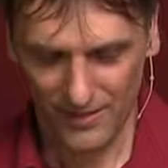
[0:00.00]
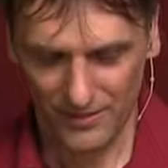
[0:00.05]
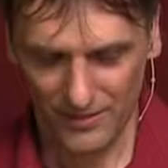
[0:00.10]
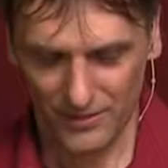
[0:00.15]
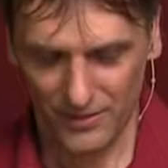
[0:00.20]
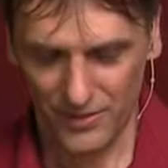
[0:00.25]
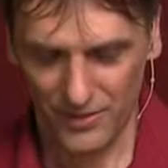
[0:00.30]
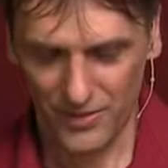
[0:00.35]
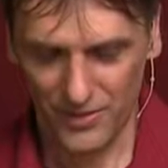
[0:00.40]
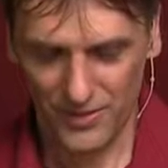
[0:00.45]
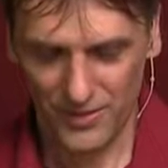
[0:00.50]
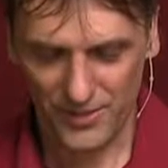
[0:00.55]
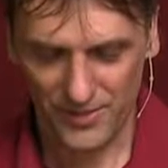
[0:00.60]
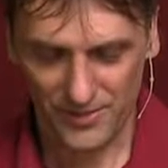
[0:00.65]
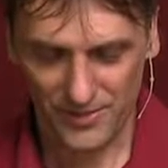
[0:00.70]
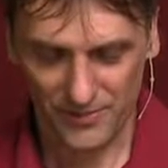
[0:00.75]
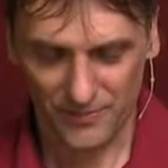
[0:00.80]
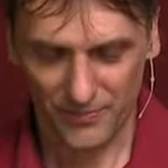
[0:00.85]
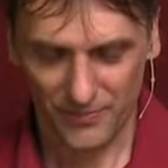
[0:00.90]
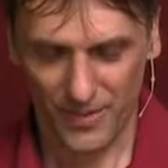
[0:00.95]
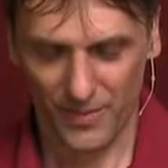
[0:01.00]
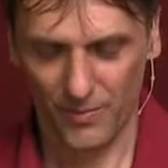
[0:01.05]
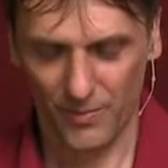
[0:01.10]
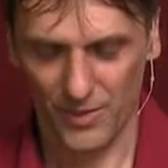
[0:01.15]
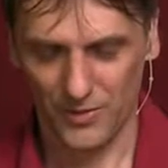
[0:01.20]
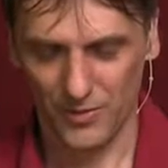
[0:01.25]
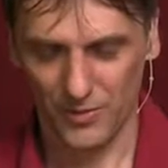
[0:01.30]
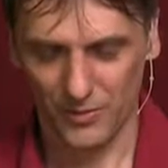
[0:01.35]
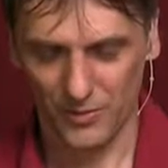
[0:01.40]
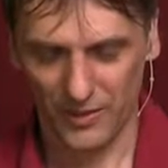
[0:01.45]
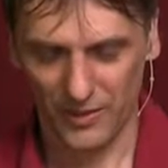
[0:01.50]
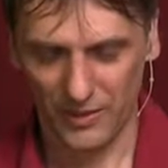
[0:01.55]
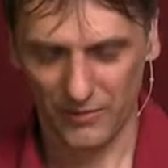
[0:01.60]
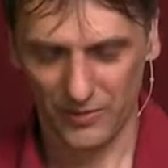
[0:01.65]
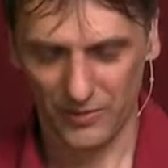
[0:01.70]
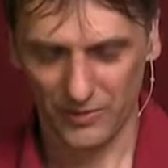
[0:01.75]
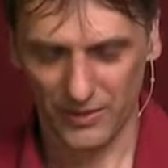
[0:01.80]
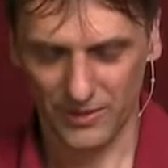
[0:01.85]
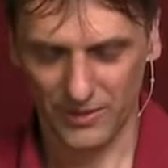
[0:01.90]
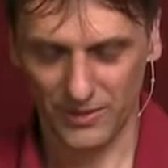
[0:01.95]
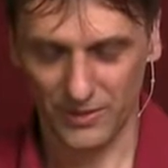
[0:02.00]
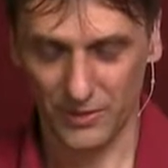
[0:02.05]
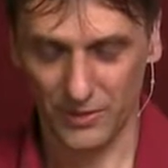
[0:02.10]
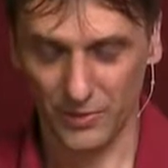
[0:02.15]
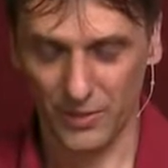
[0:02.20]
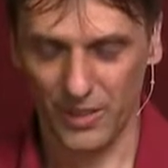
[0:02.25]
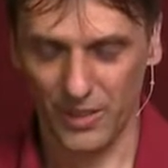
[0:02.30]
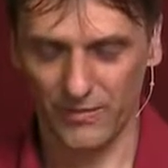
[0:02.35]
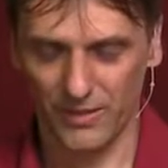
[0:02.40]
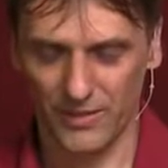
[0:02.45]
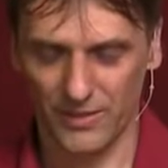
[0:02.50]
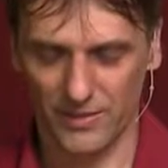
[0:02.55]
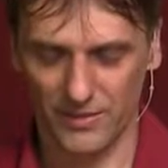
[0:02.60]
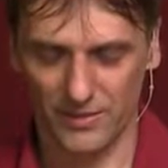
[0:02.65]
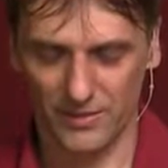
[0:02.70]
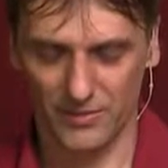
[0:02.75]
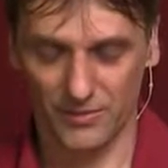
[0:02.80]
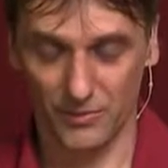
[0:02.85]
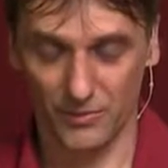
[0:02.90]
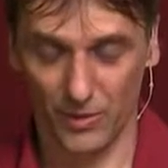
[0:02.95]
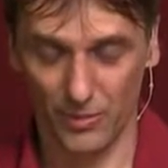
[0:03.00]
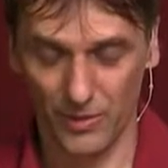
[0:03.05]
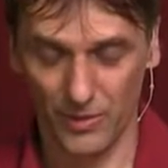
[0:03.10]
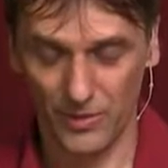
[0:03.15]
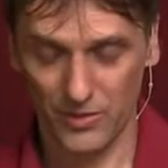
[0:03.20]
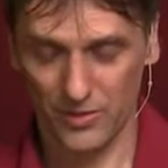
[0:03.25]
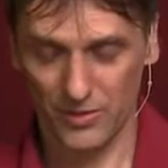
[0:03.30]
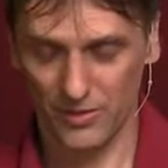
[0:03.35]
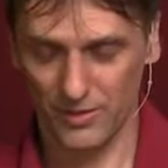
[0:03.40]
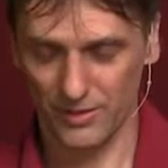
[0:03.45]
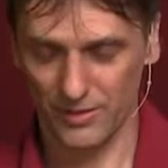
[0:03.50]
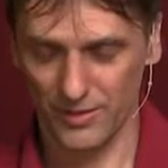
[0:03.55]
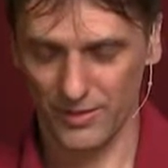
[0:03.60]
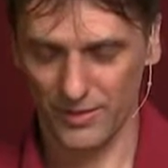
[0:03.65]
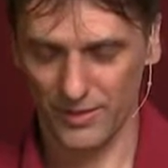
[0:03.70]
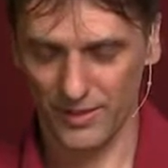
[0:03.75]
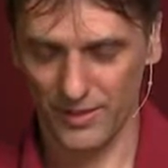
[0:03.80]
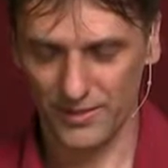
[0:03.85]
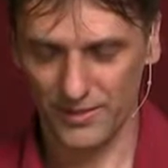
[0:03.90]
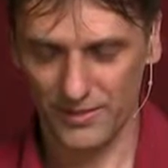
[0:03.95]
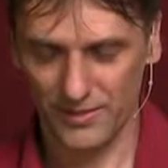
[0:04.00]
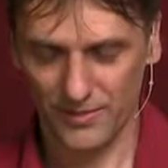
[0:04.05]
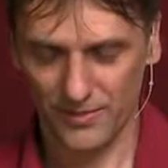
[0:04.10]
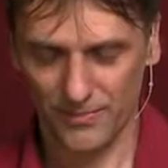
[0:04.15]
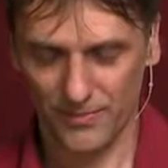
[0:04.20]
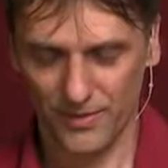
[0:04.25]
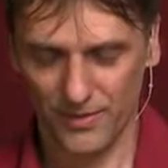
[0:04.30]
Dear Jesus, we are so thankful that you gave us knowledge in these days.